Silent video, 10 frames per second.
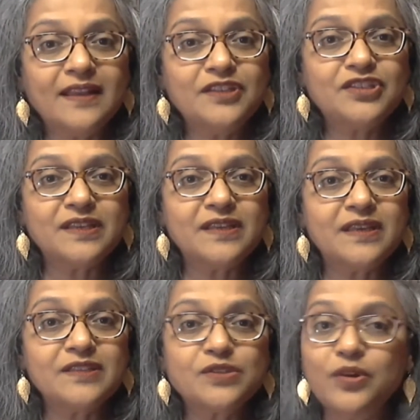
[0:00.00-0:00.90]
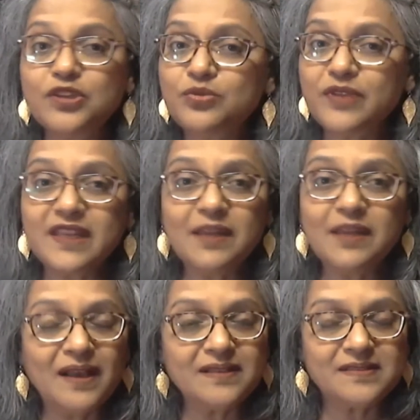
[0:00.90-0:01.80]
energy is going to redeem
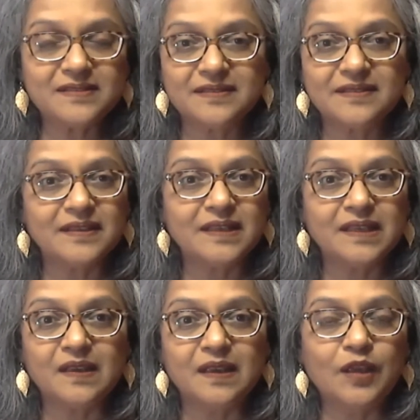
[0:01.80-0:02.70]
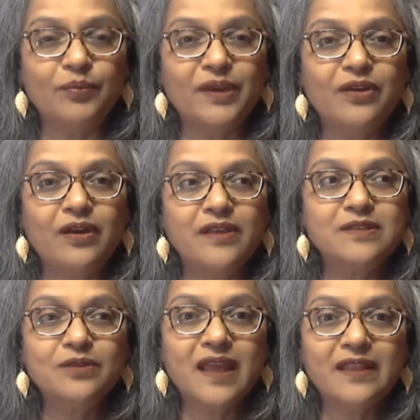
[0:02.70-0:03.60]
us because
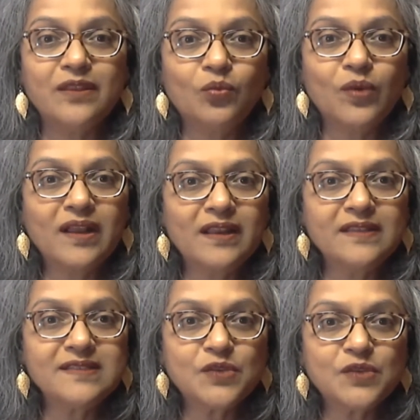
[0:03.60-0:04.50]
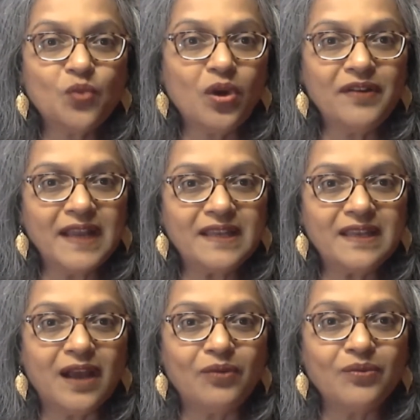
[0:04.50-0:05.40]
look at the world, it's at war right
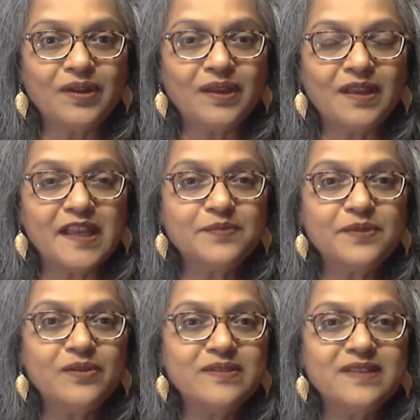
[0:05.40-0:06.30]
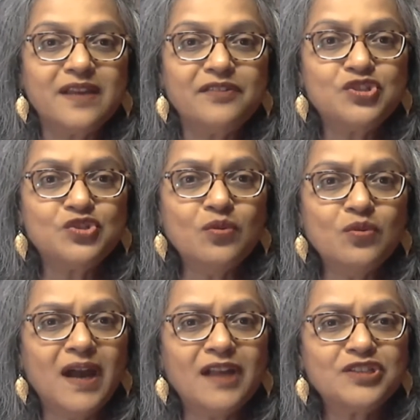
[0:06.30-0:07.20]
now. It's because there is too
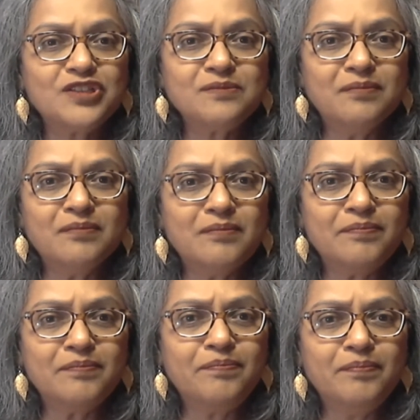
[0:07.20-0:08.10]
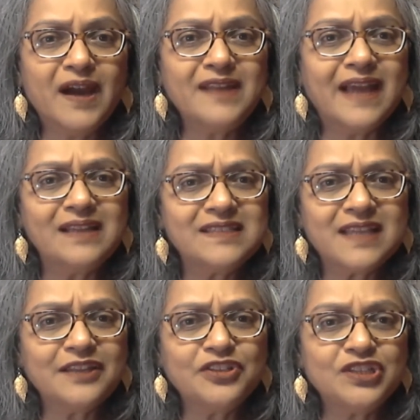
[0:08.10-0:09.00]
much adult
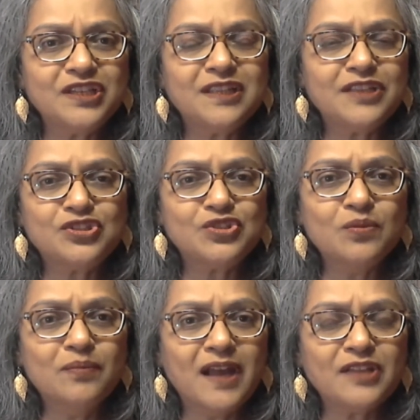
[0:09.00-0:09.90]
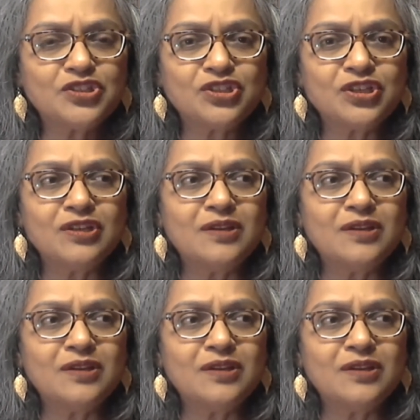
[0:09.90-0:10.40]
energy, there's too much,